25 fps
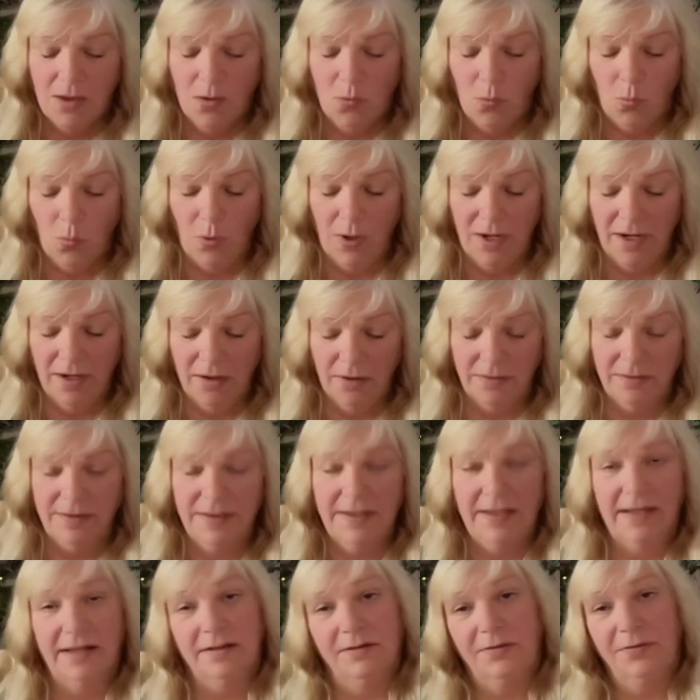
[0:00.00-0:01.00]
where
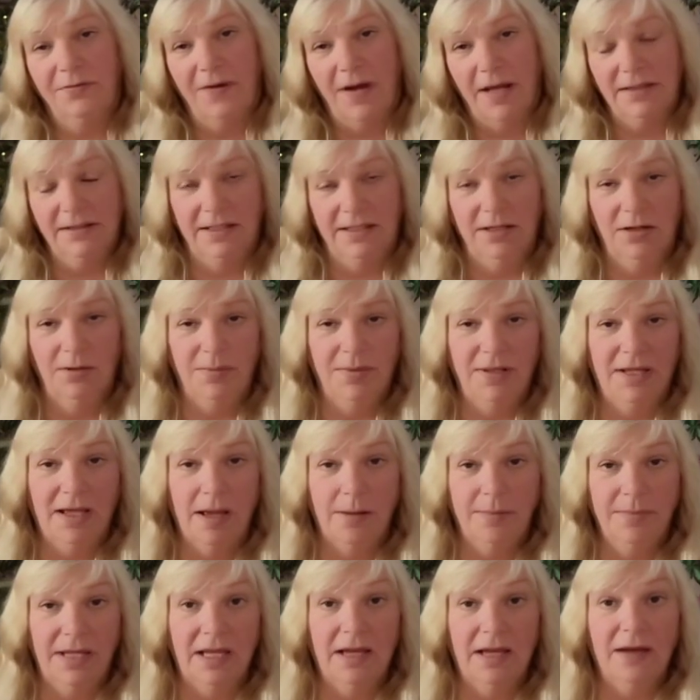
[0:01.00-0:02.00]
things finally are
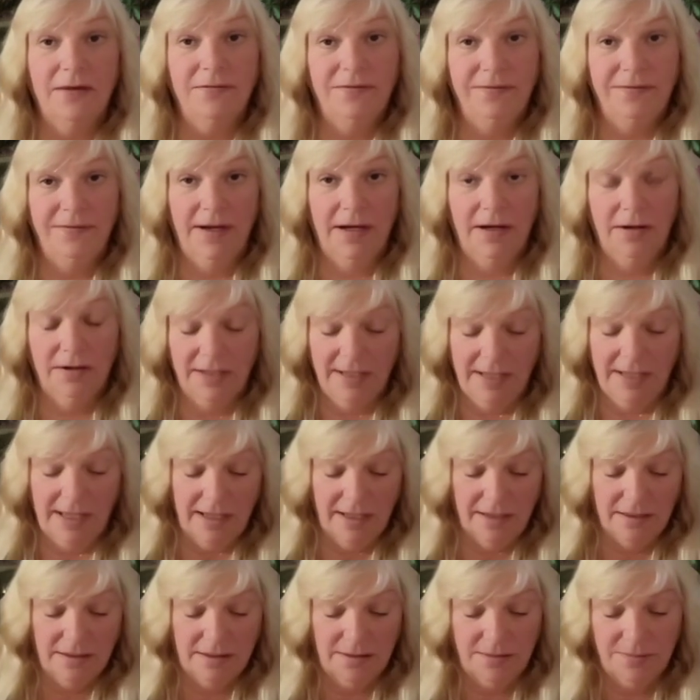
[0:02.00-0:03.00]
becoming fair
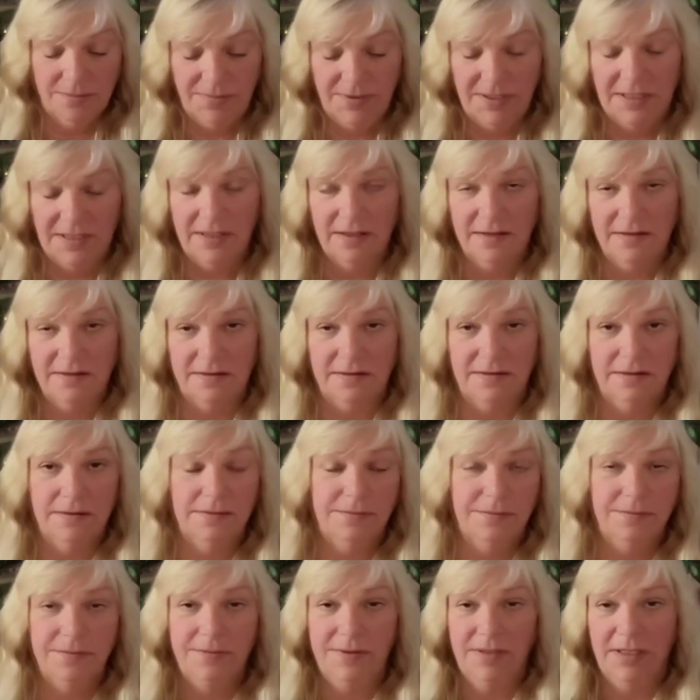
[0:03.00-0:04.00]
again, because,
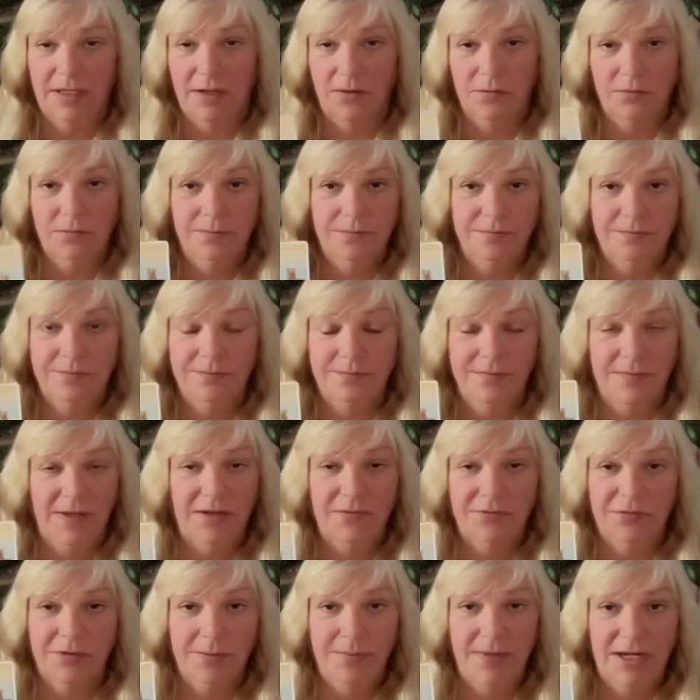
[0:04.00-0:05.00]
you know,
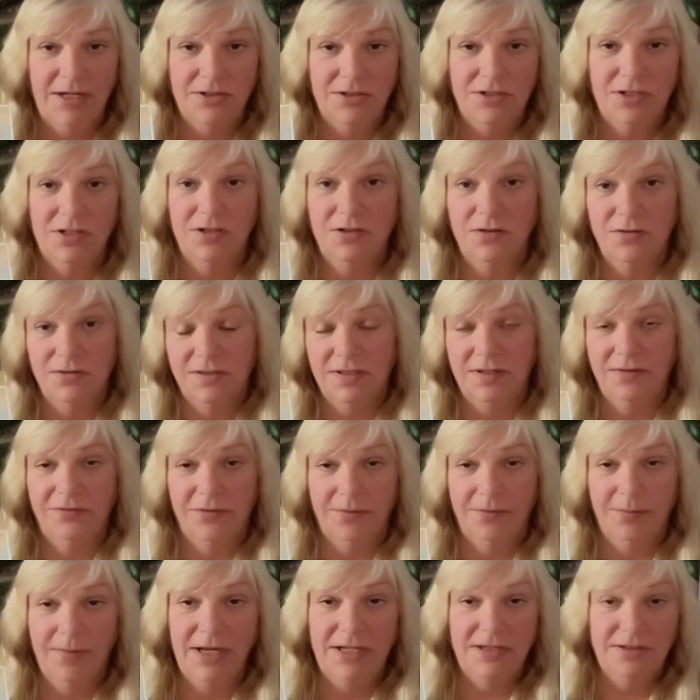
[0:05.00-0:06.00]
information, news and
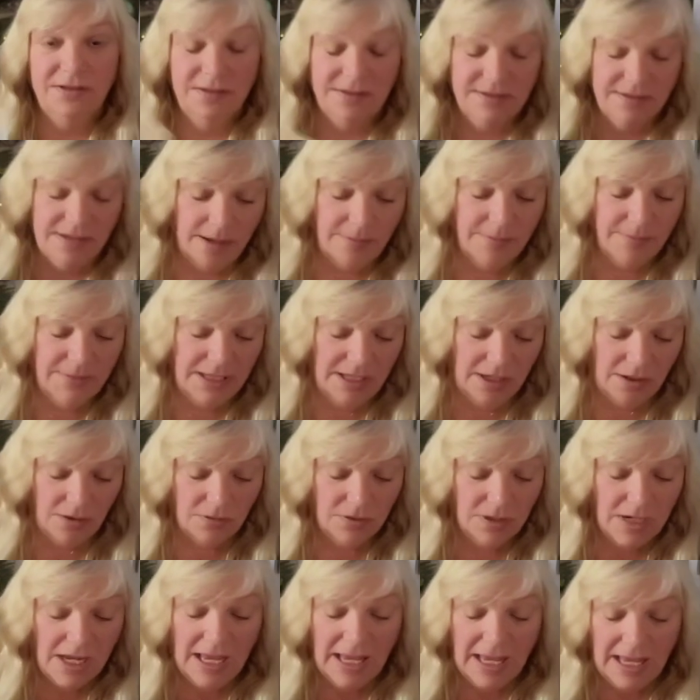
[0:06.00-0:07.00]
information is coming out,
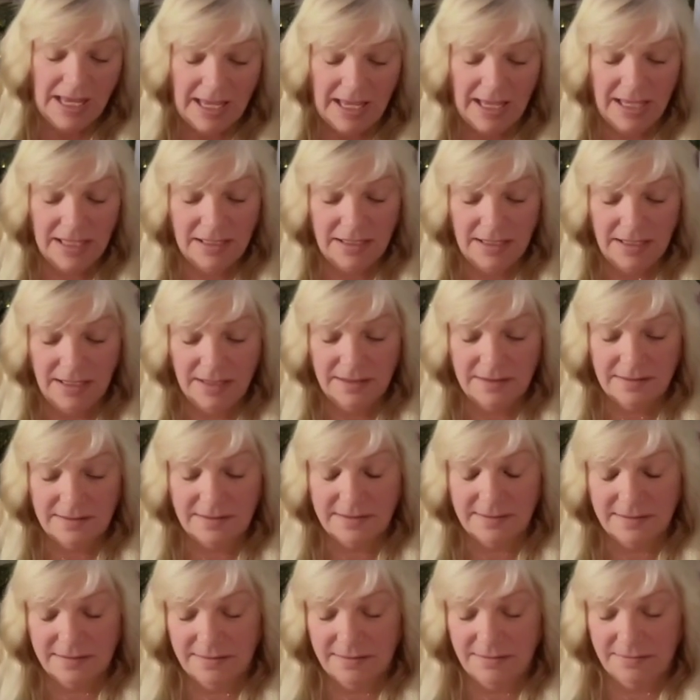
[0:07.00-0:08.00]
and
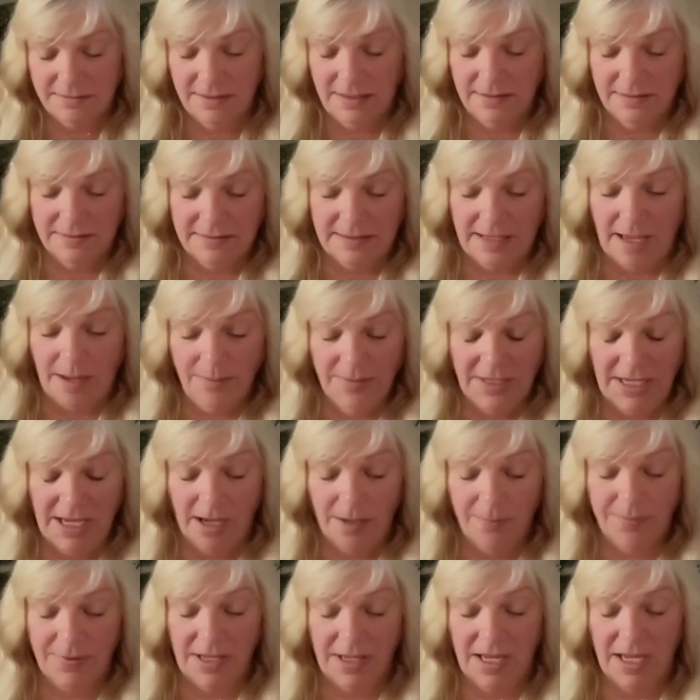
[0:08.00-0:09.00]
it's coming
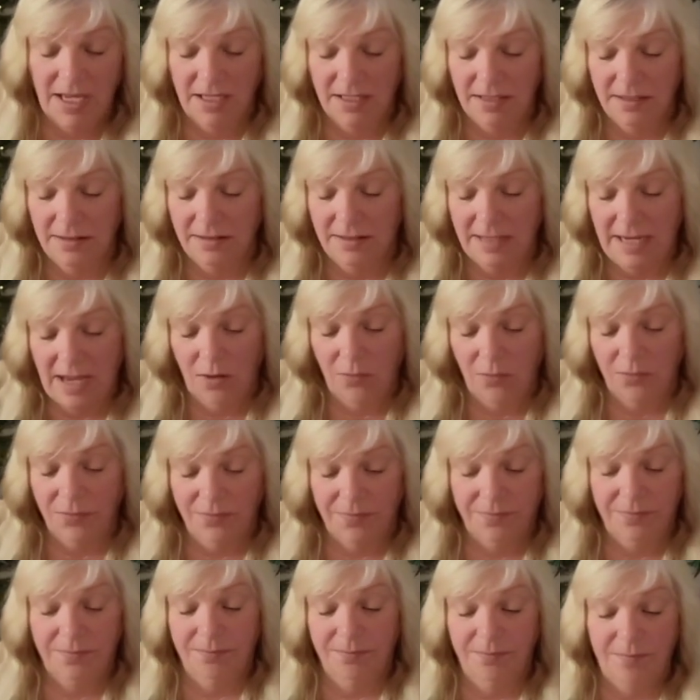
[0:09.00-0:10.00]
up, and now
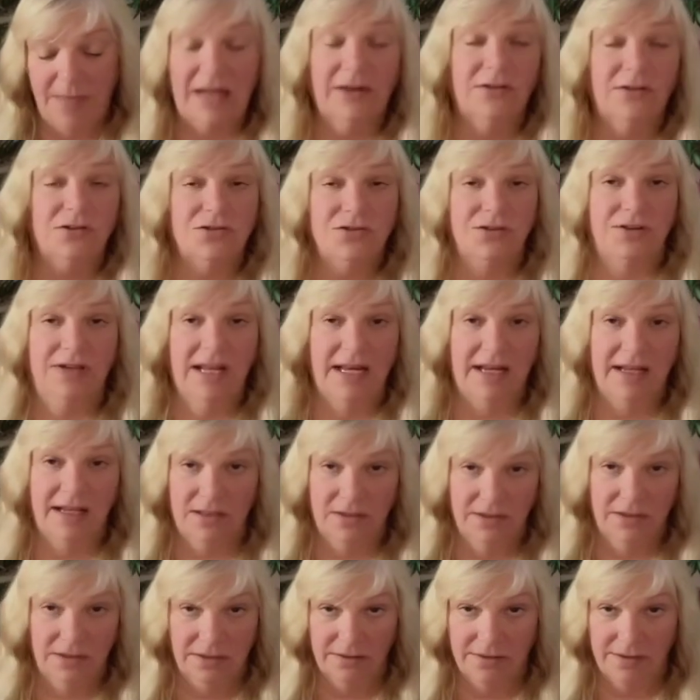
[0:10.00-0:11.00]
matters are getting
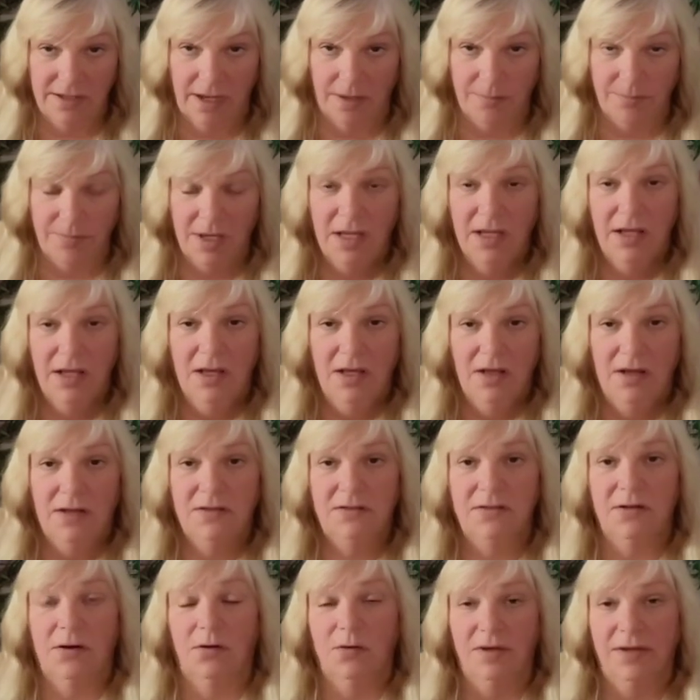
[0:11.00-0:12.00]
cleared up.
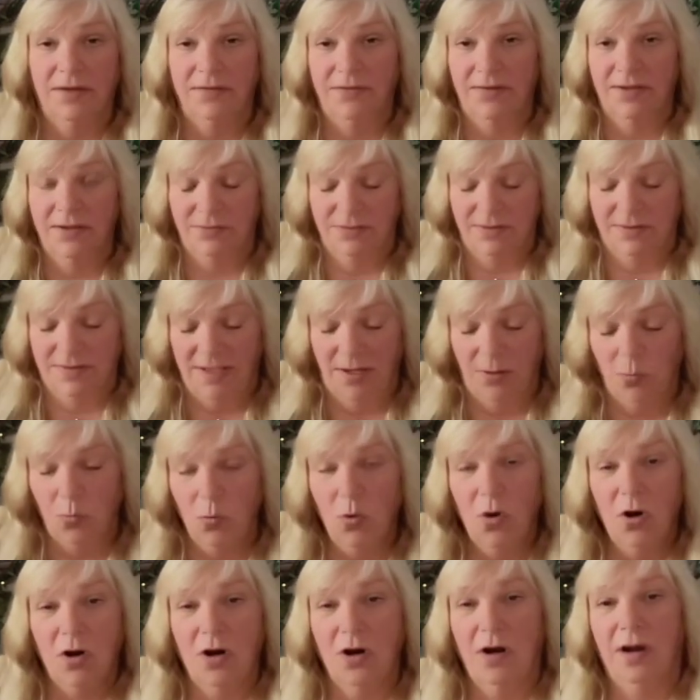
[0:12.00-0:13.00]
So if this was at
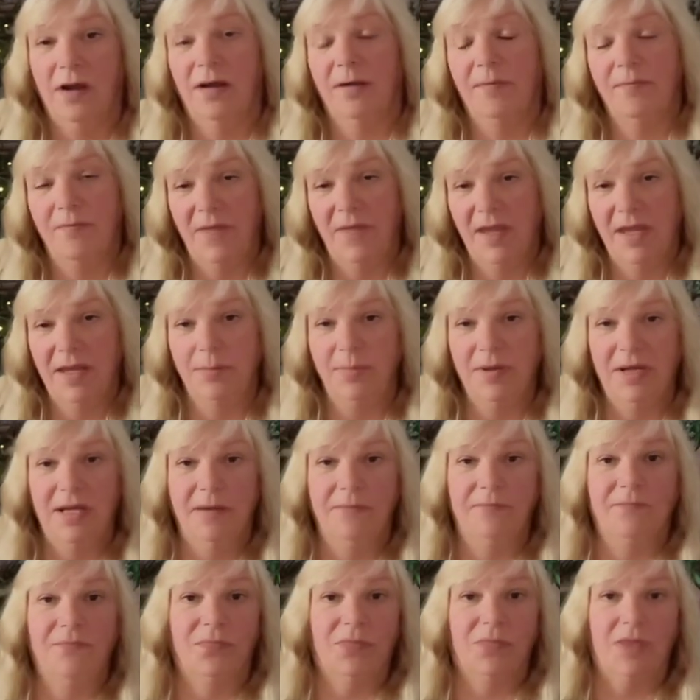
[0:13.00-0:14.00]
work, maybe
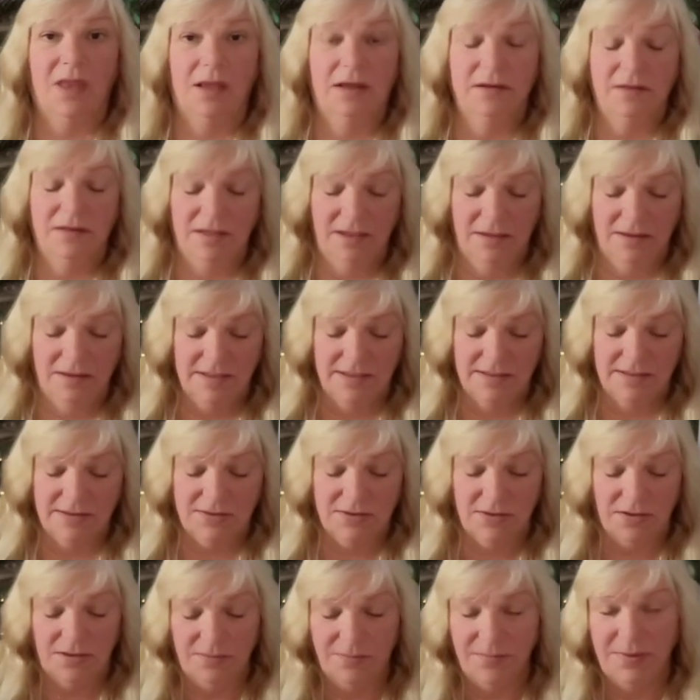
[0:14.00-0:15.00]
this
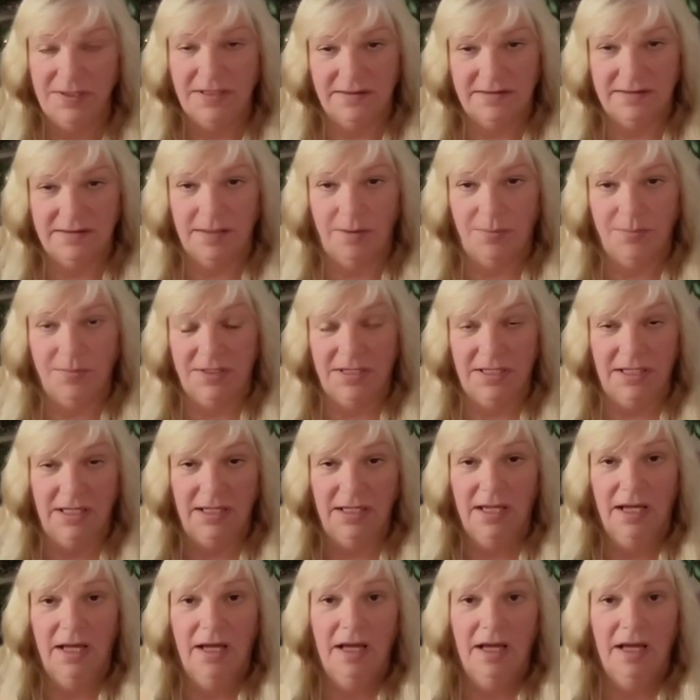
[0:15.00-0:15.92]
could have been somebody,